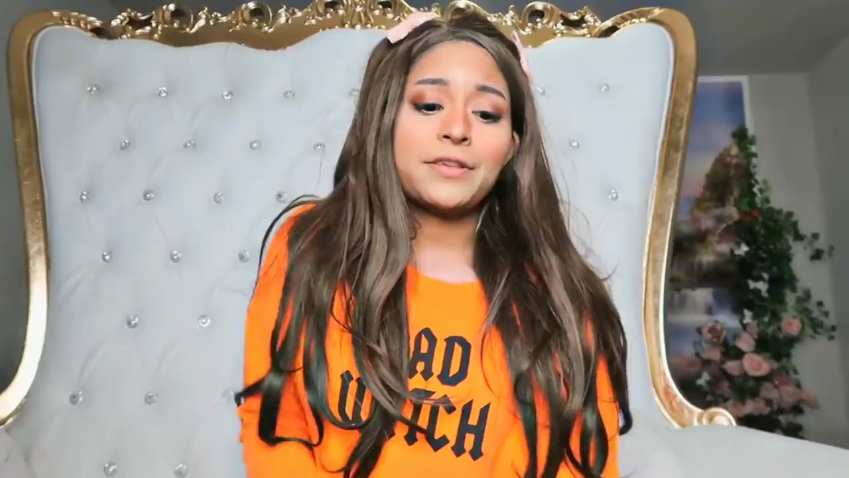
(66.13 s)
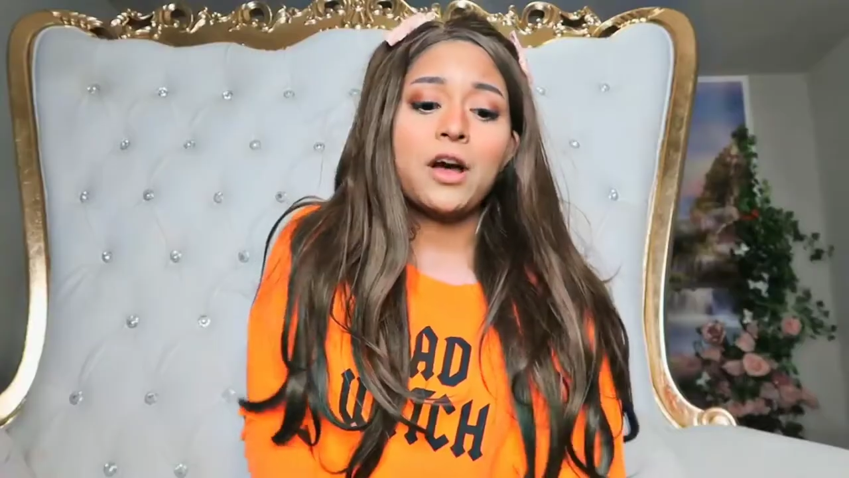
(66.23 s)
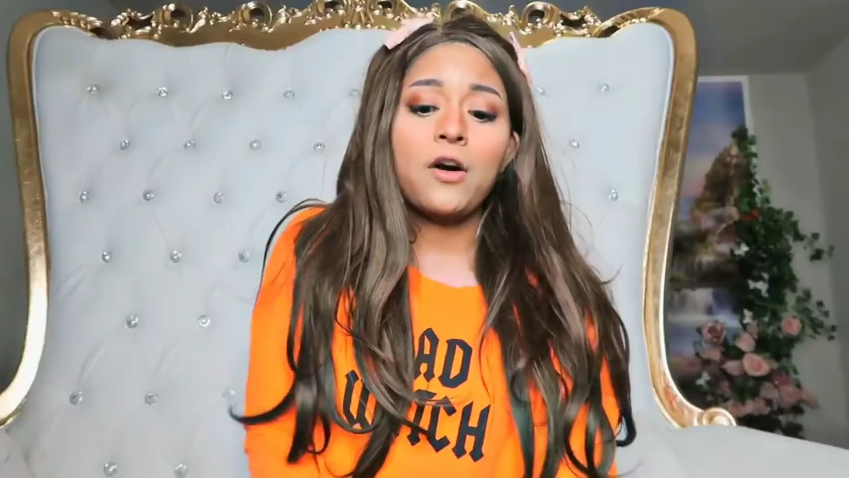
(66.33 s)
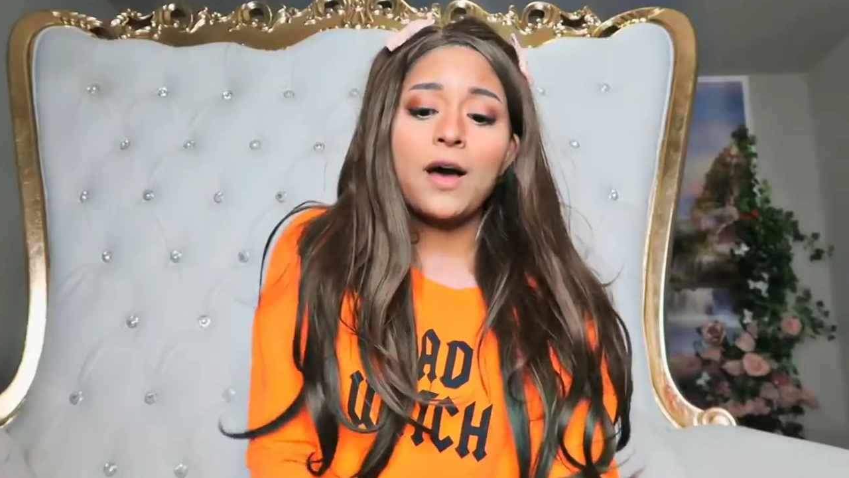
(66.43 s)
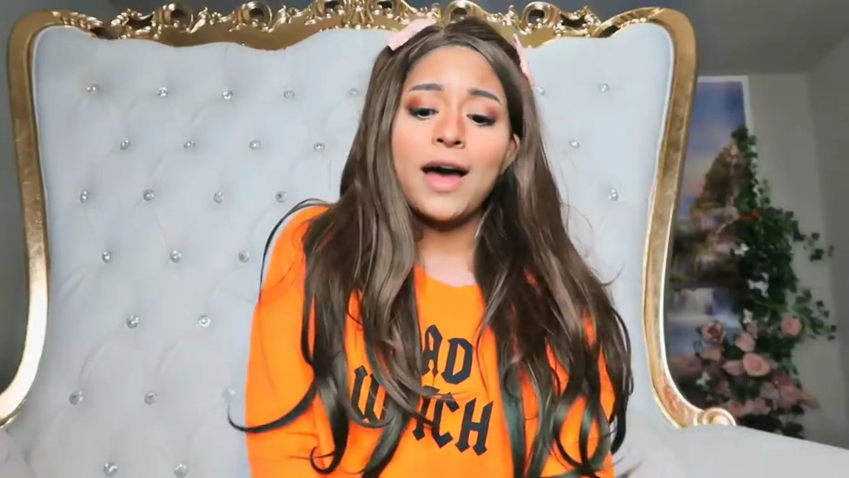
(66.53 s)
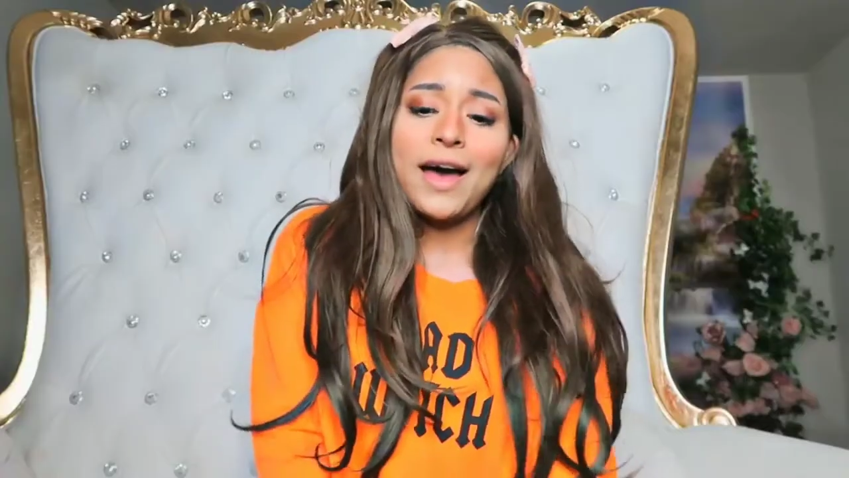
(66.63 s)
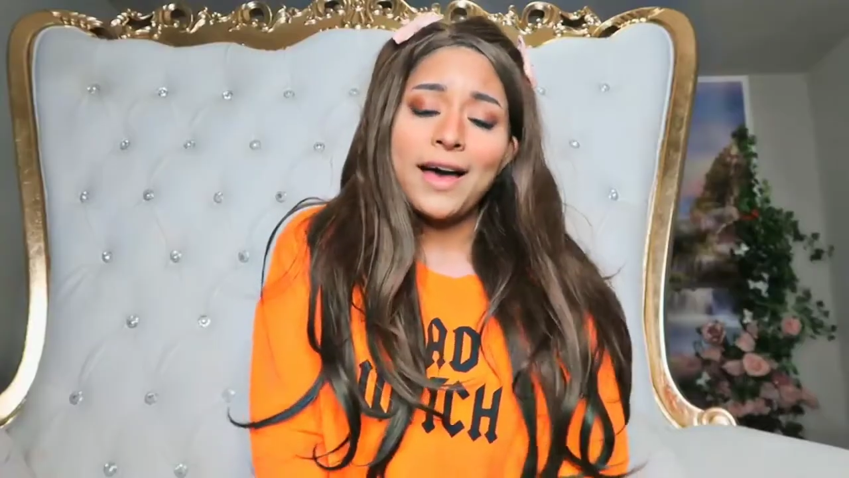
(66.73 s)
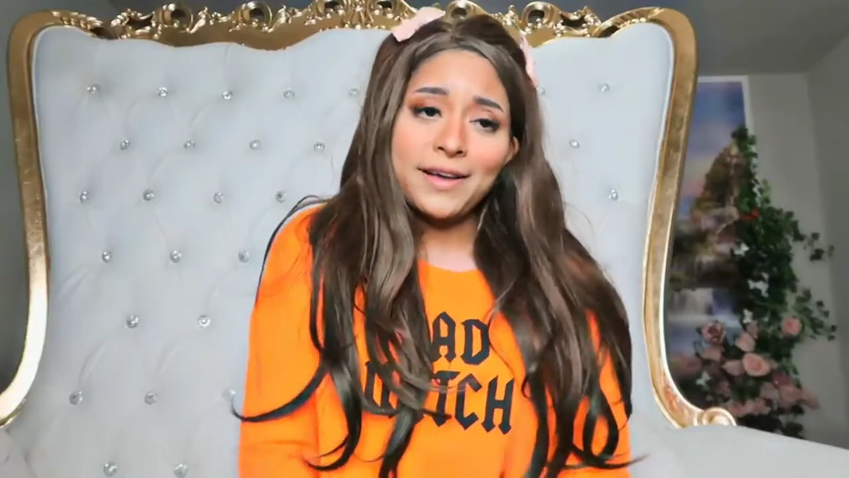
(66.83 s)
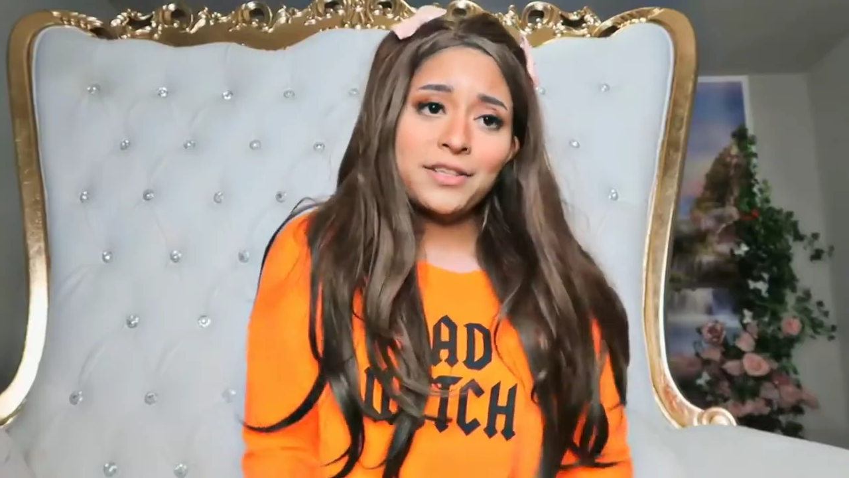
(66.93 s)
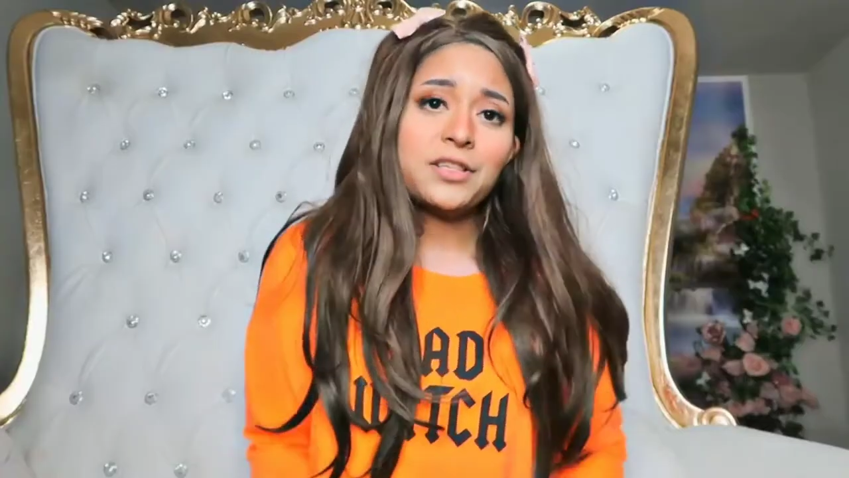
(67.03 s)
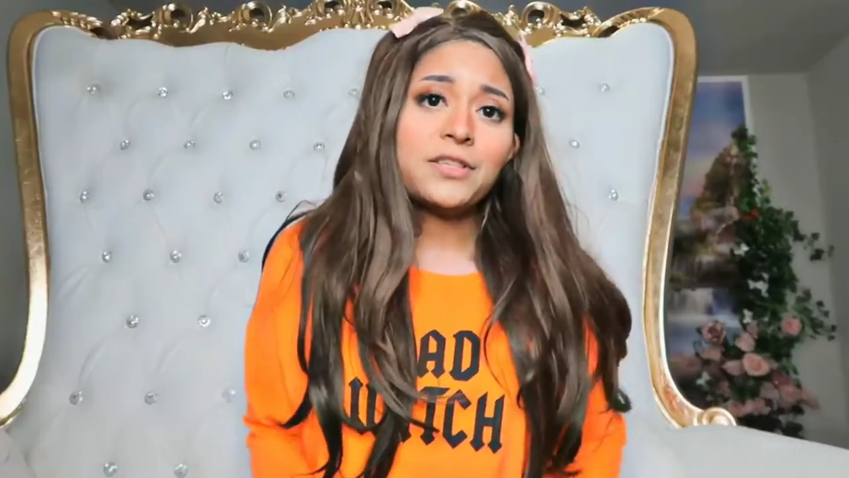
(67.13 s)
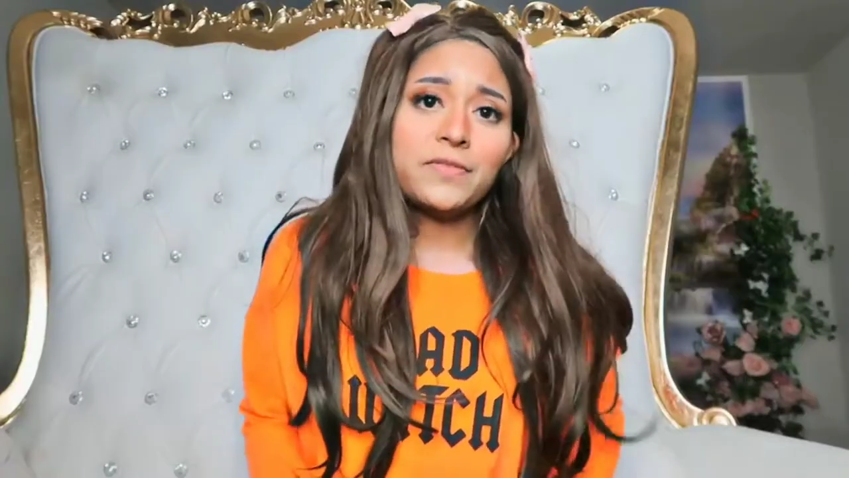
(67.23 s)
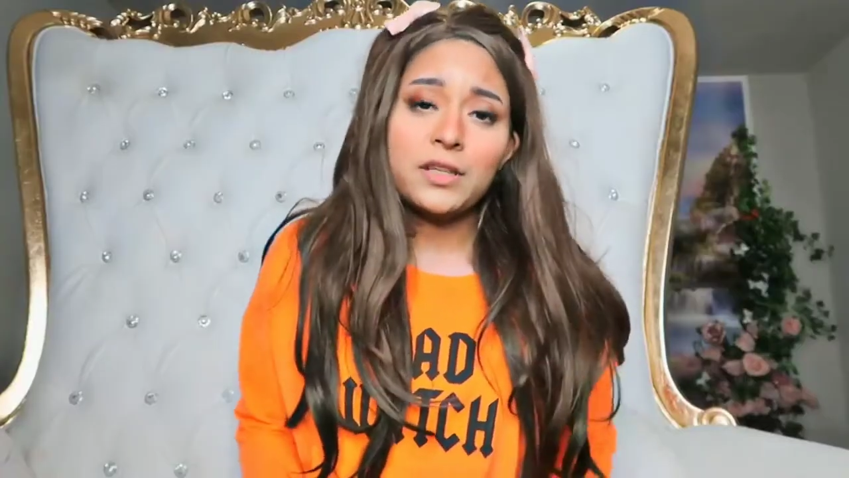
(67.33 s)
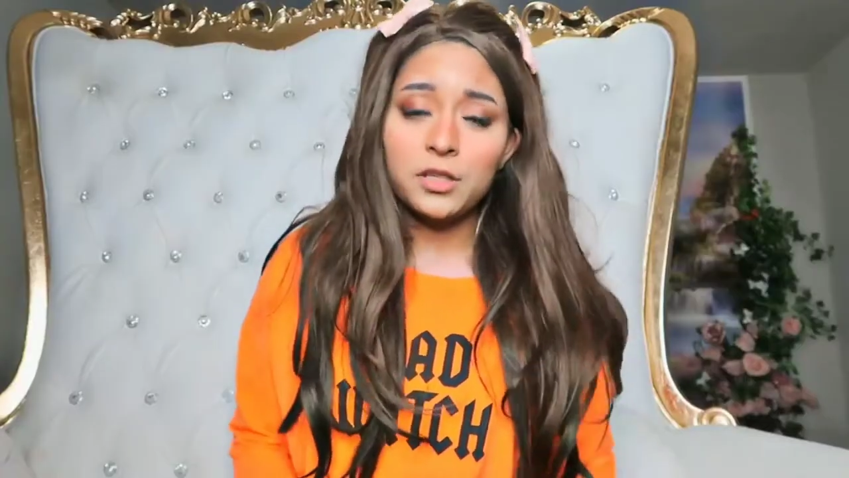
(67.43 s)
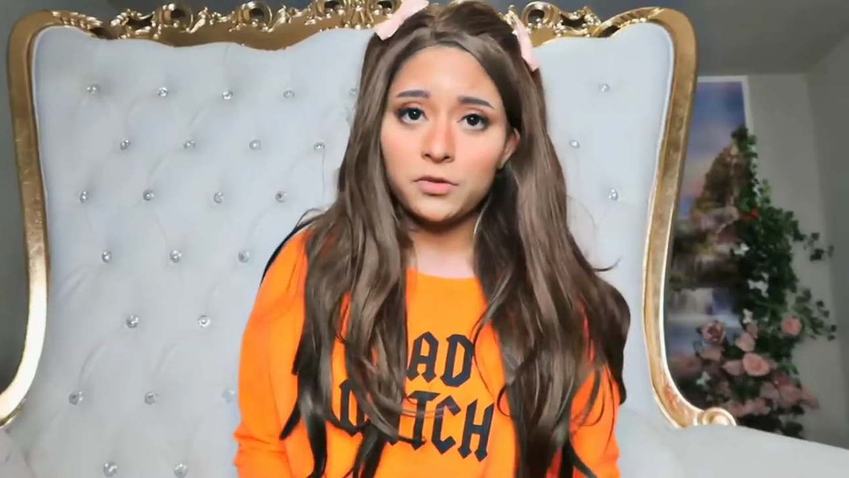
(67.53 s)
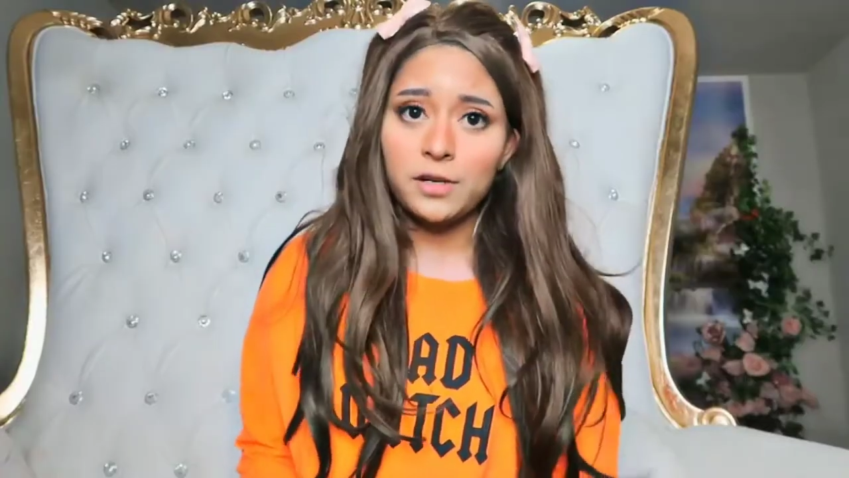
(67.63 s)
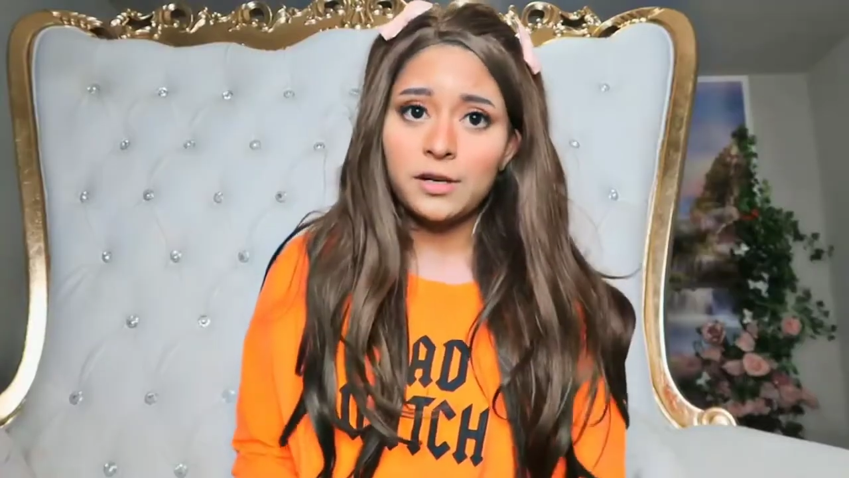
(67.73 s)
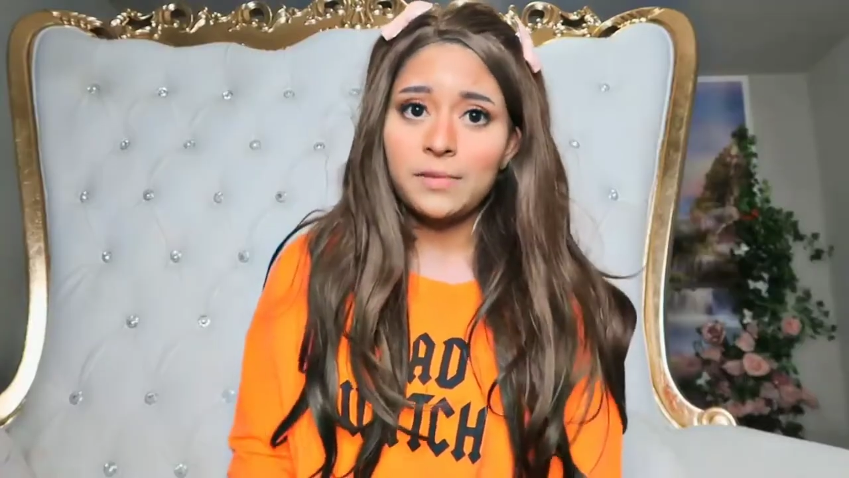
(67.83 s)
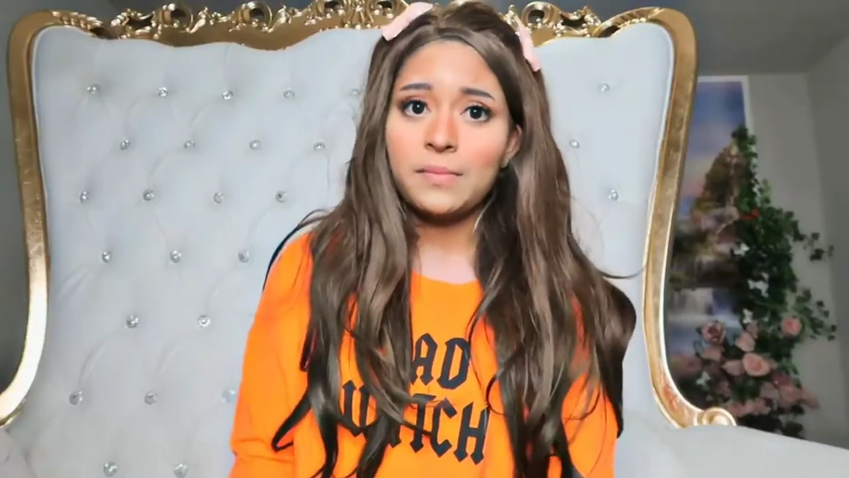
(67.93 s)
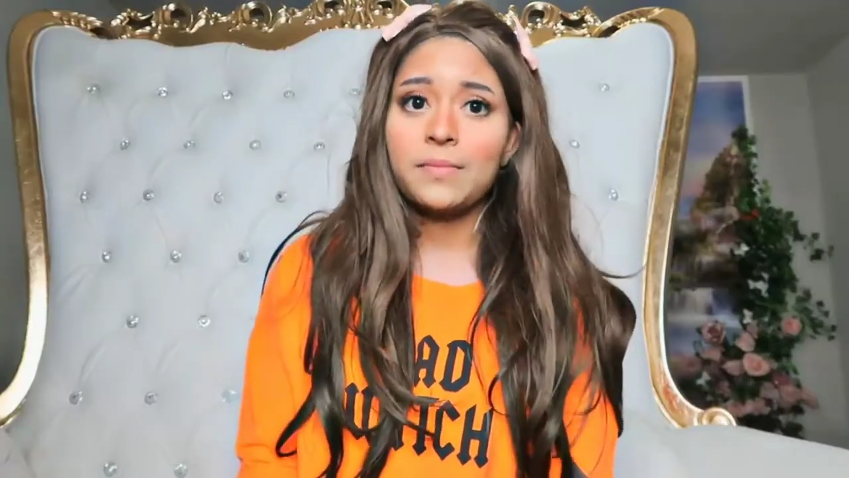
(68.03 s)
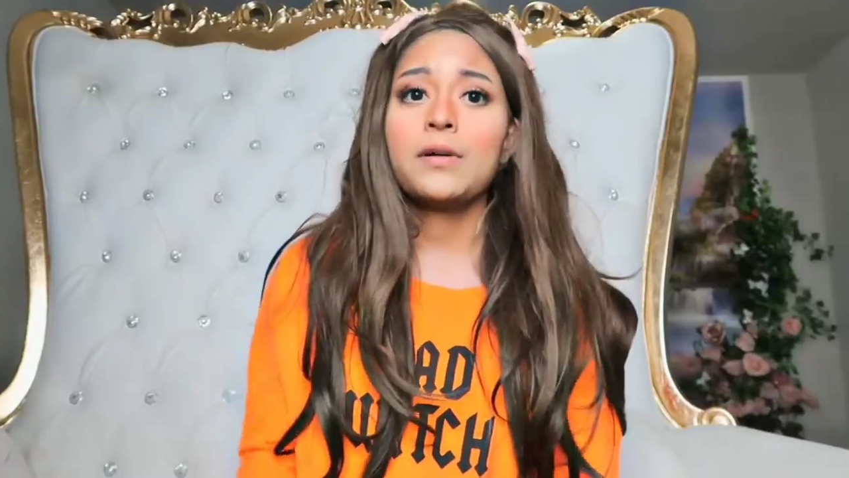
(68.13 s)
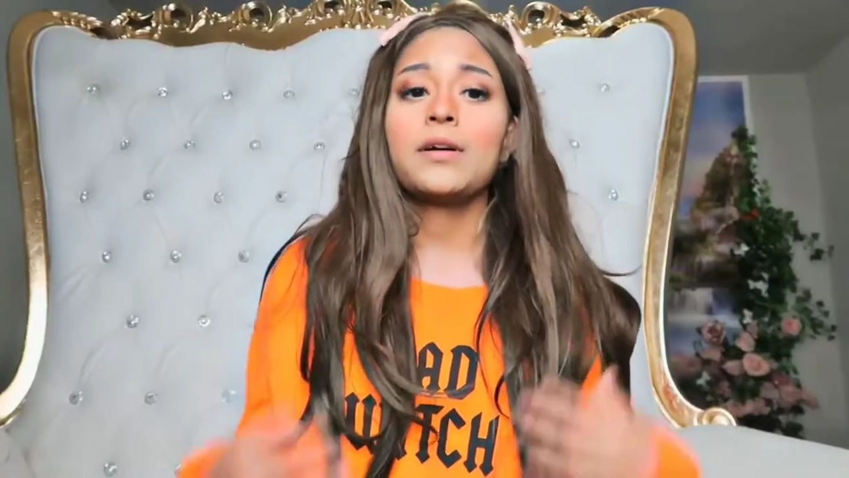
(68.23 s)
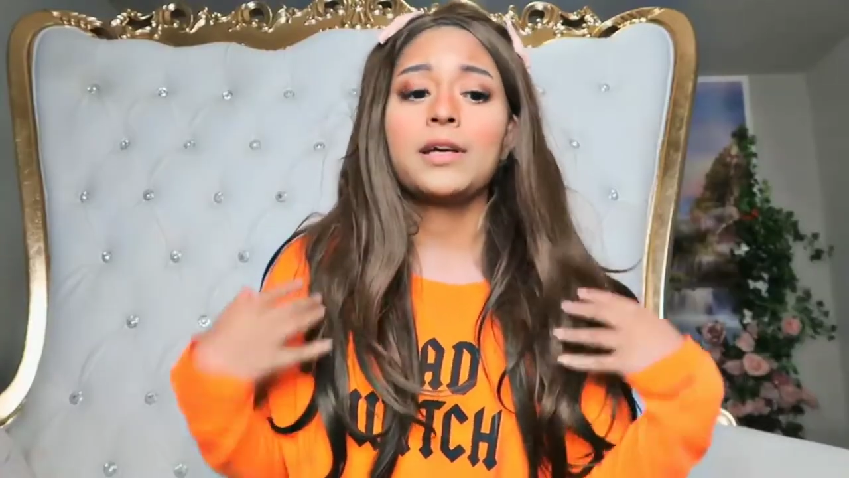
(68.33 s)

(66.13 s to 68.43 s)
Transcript: look sad and would actually sneak away free stuff